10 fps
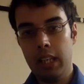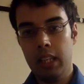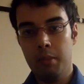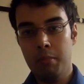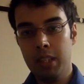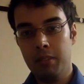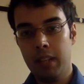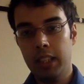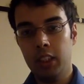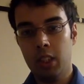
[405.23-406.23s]
in the
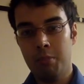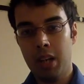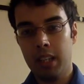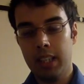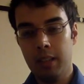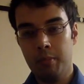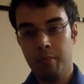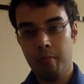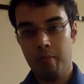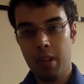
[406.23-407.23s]
mid-range of the market,
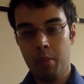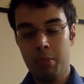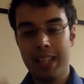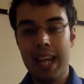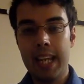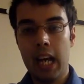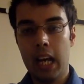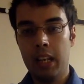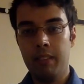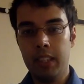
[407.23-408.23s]
but getting
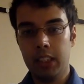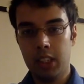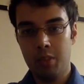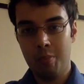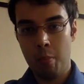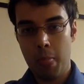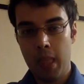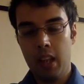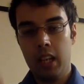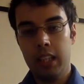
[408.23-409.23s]
high risk.
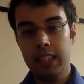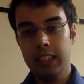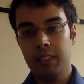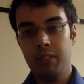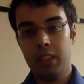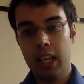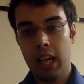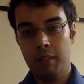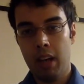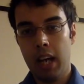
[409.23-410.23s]
At least if you can
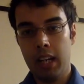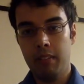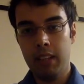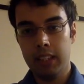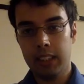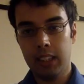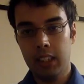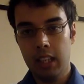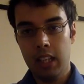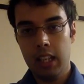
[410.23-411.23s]
have high risk,
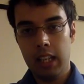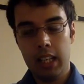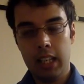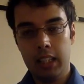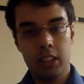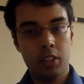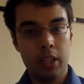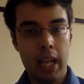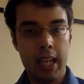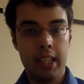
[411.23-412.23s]
it's
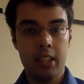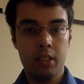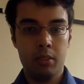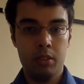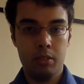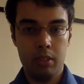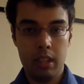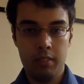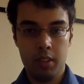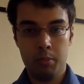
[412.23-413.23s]
okay
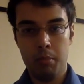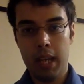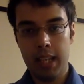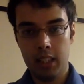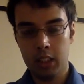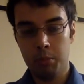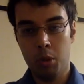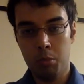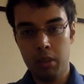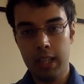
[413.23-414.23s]
if you're paying a
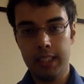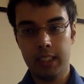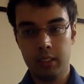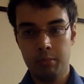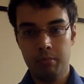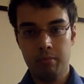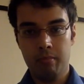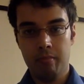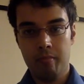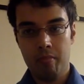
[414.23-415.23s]
small price.
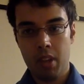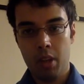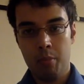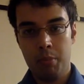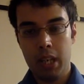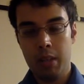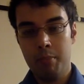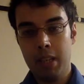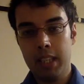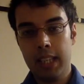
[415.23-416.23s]
But in
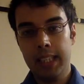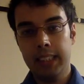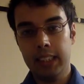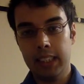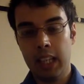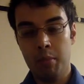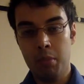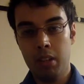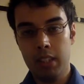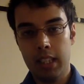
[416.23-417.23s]
many cases in
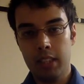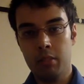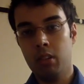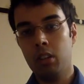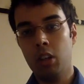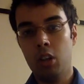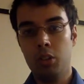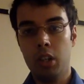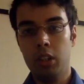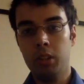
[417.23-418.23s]
Cambodia, you've got
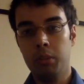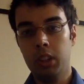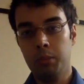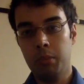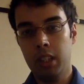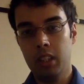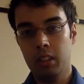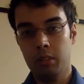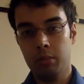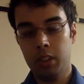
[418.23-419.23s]
condos which have been
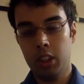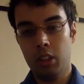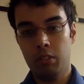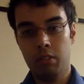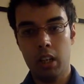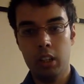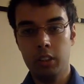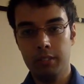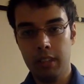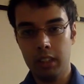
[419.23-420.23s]
sold for
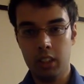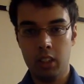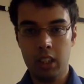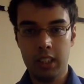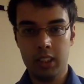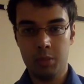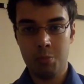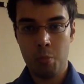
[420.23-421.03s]
$100,000,